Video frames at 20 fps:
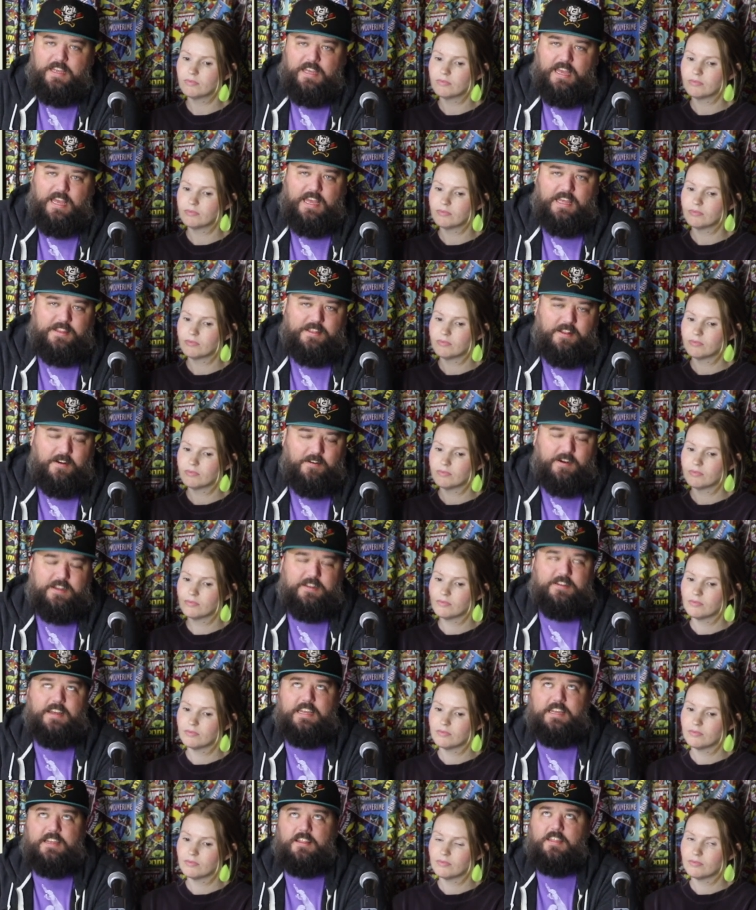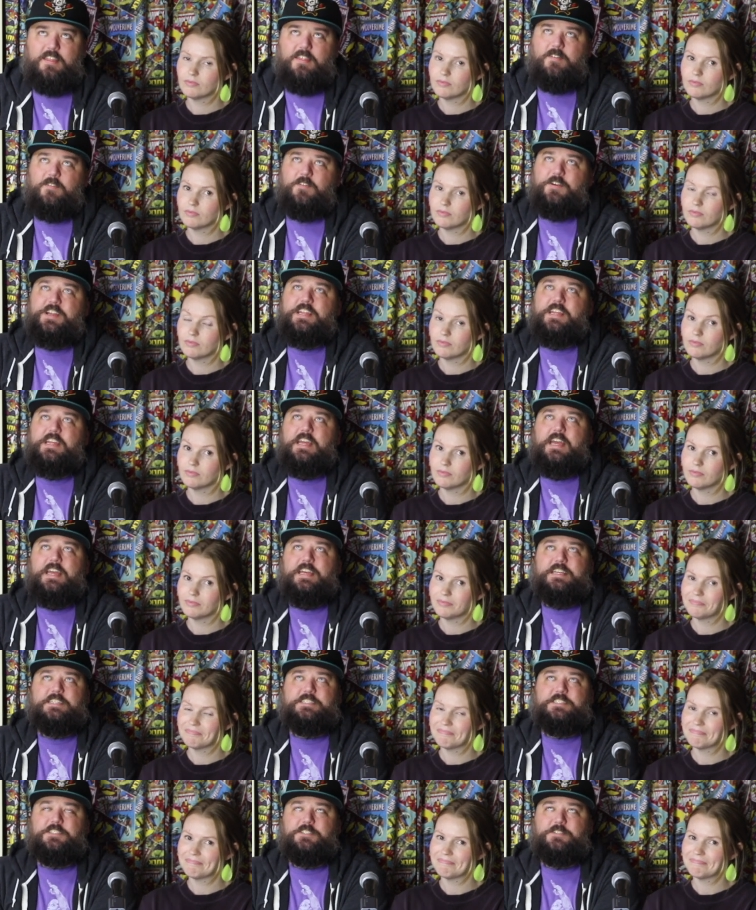Speaker 1: and they're in like 3
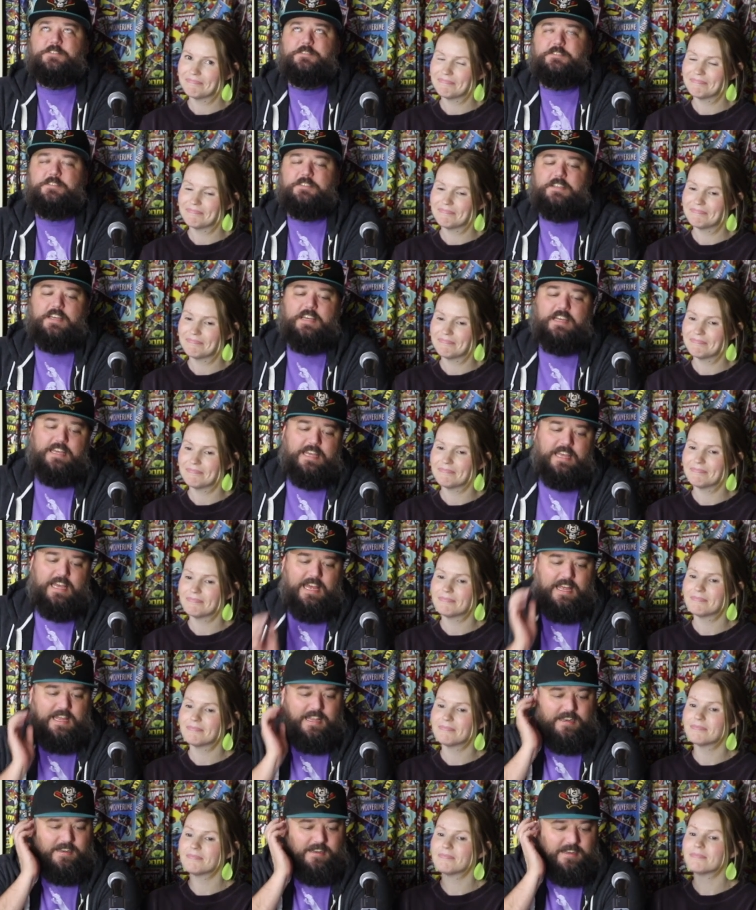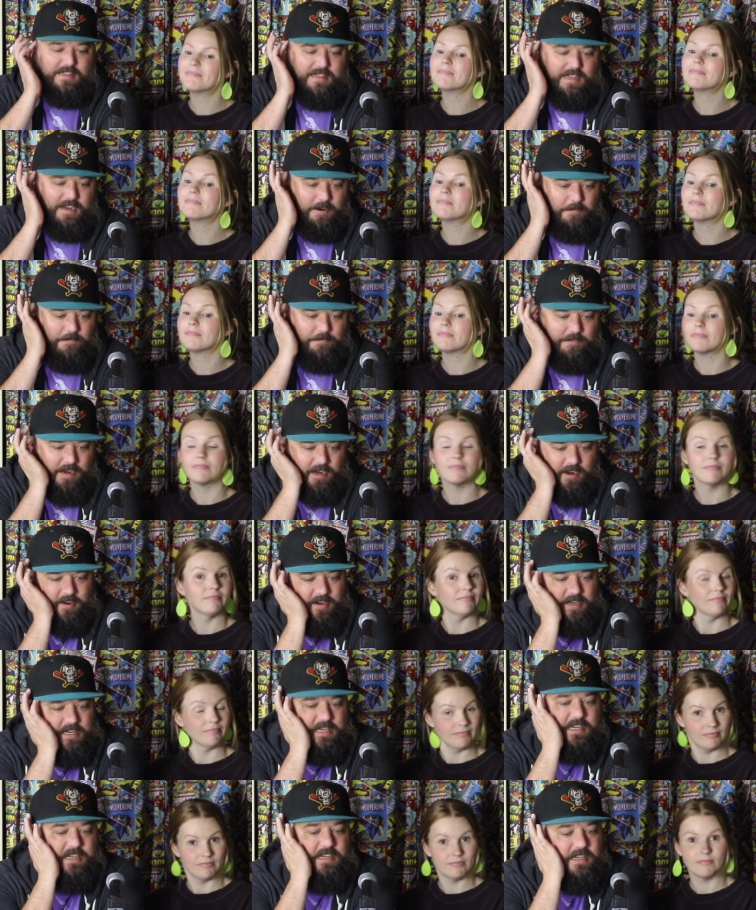issues, and they're
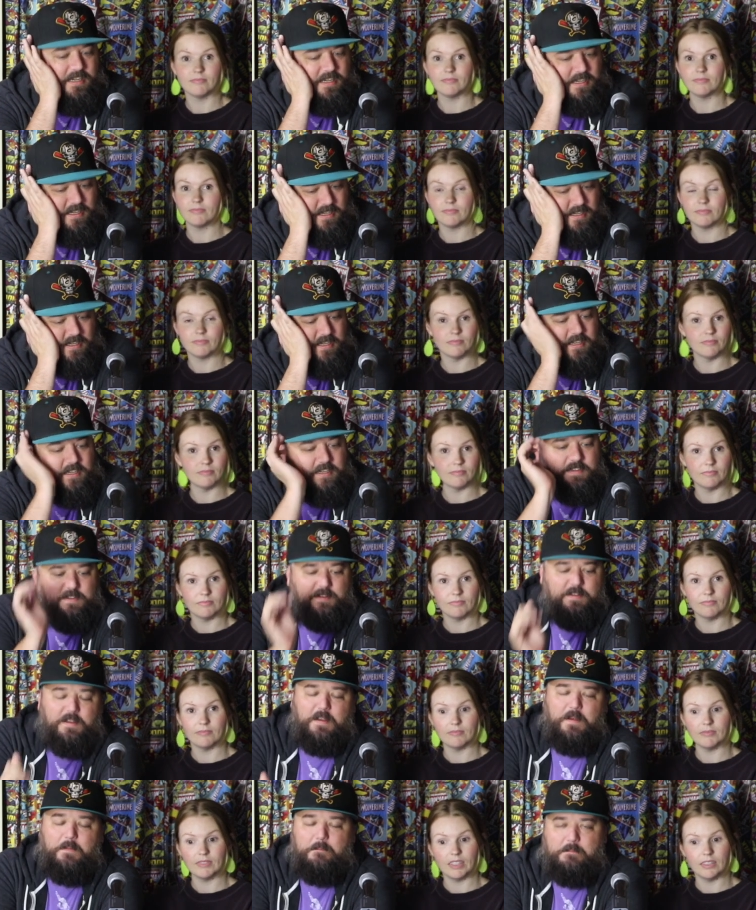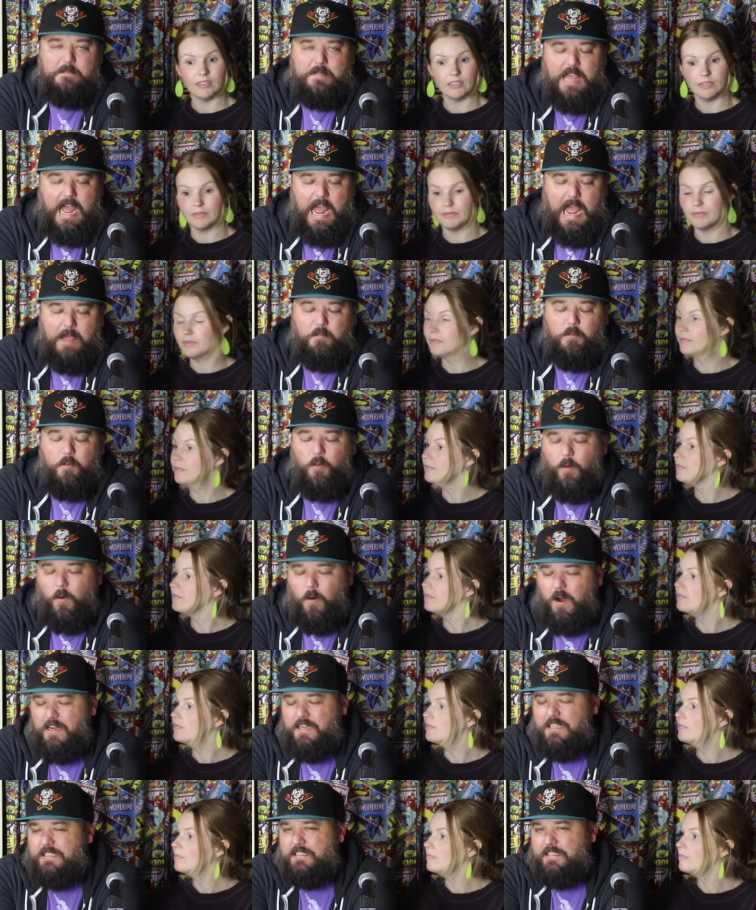very. I
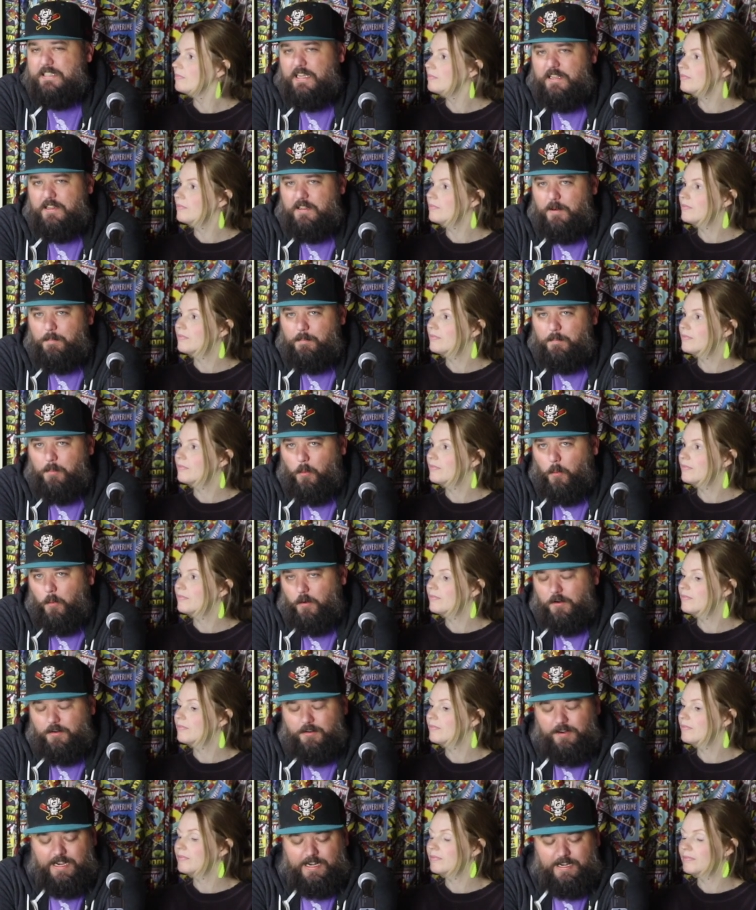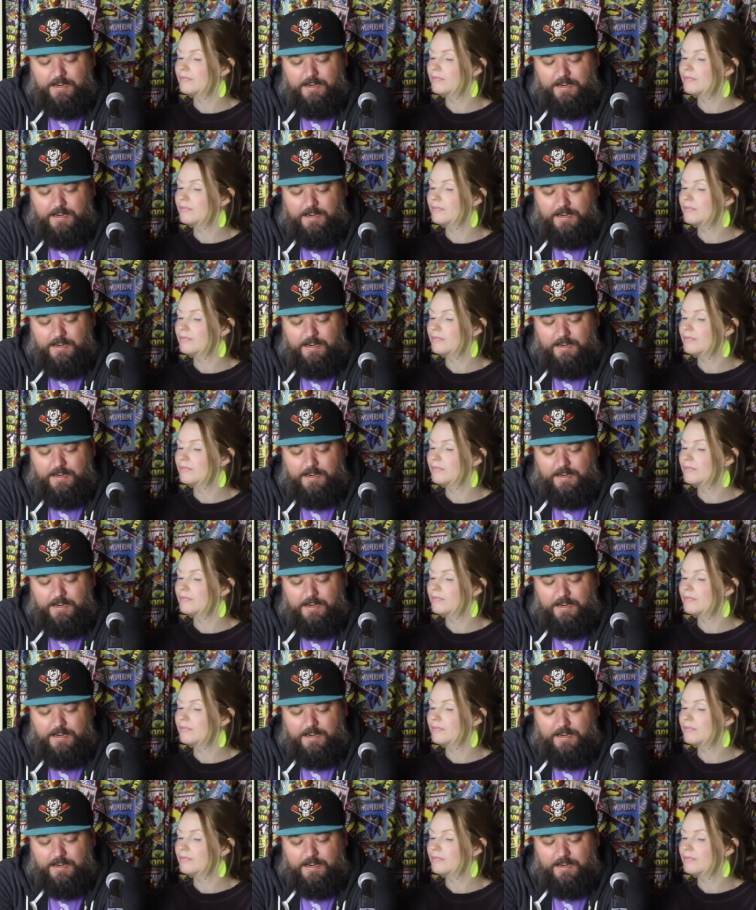want to say they're borderline